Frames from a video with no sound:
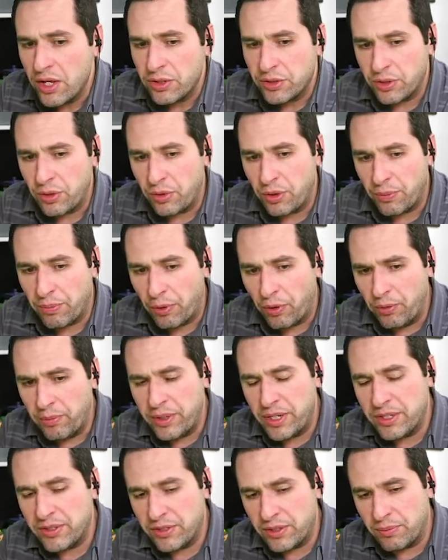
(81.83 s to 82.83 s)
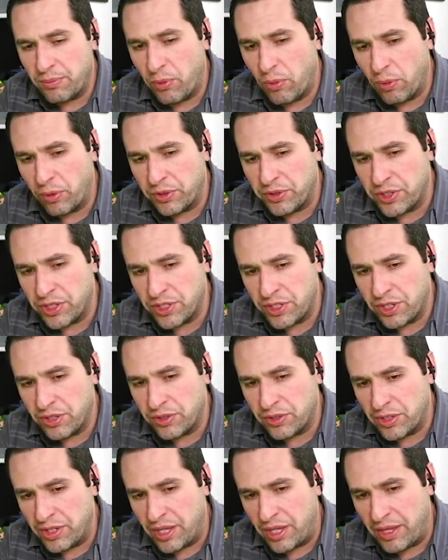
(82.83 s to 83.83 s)
So the Permian is important just
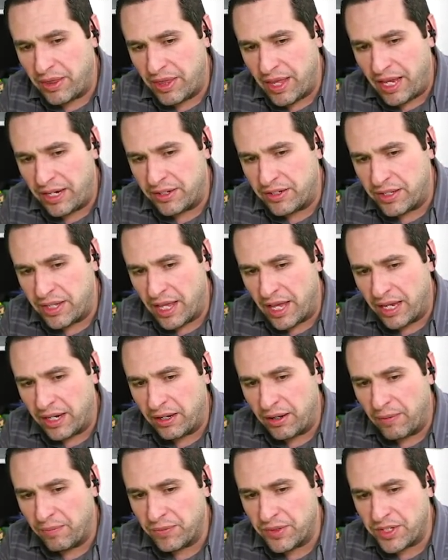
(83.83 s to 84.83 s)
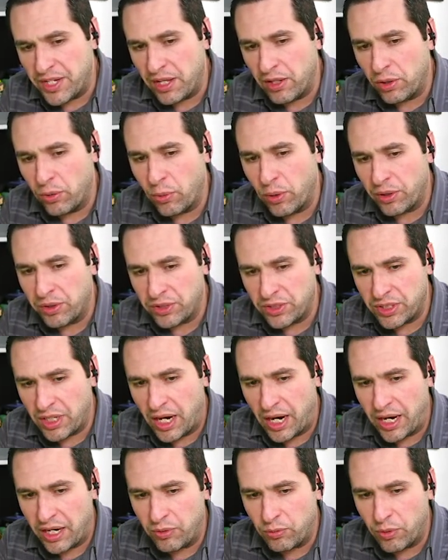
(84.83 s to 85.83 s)
because that that that um, Delaware
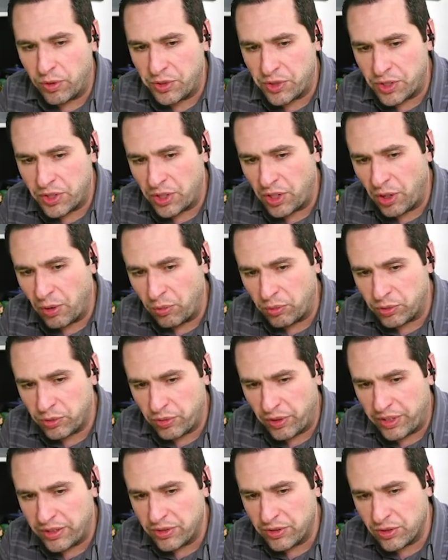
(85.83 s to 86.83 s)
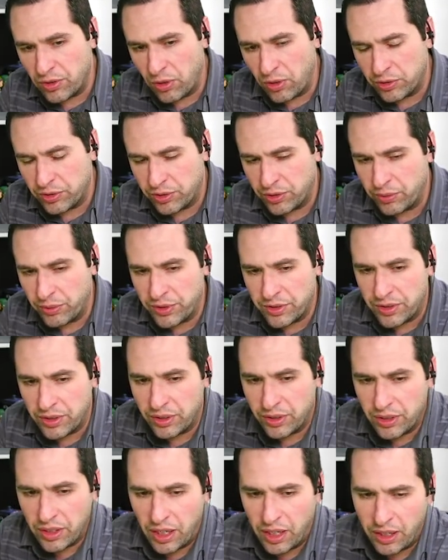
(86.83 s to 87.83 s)
side, which you know trends also
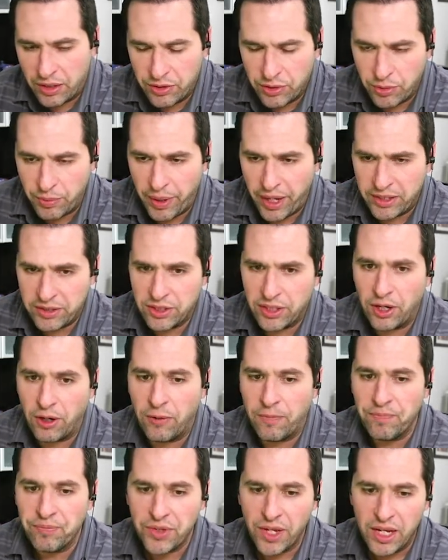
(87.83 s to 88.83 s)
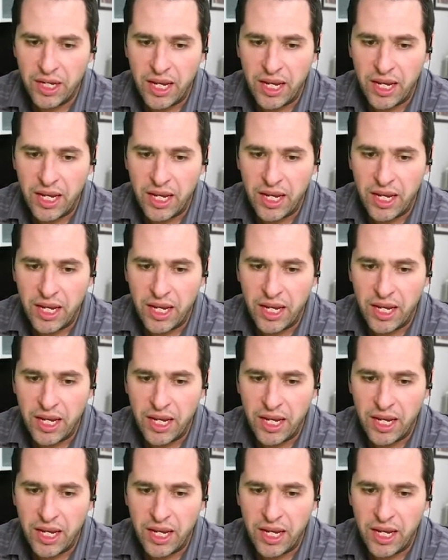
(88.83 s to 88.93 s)
into uh, New Mexico,